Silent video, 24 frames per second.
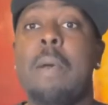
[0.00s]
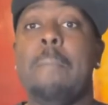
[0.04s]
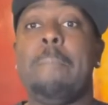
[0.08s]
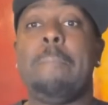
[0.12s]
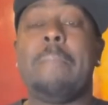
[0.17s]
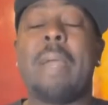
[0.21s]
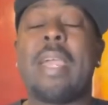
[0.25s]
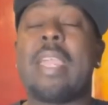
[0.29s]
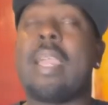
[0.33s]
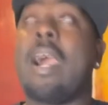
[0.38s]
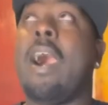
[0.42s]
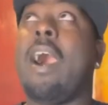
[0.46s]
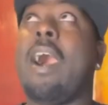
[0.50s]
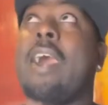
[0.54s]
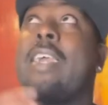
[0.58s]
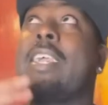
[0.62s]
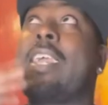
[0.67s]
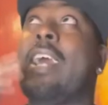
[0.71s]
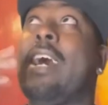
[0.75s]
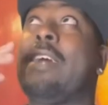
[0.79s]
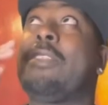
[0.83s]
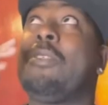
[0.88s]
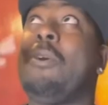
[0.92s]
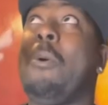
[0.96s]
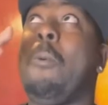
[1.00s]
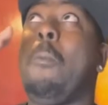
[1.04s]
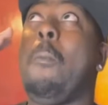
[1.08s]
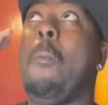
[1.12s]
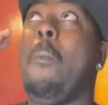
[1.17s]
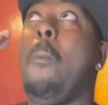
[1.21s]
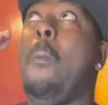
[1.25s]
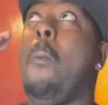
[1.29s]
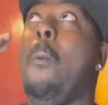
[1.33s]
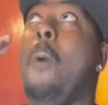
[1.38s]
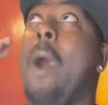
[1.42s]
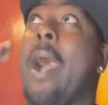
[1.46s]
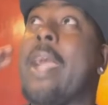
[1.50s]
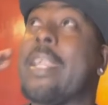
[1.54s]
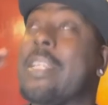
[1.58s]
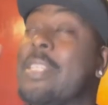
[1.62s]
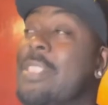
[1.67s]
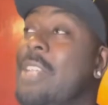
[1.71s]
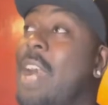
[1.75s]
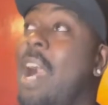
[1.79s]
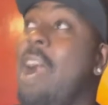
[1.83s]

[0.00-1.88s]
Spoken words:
Mate, I cannot wait.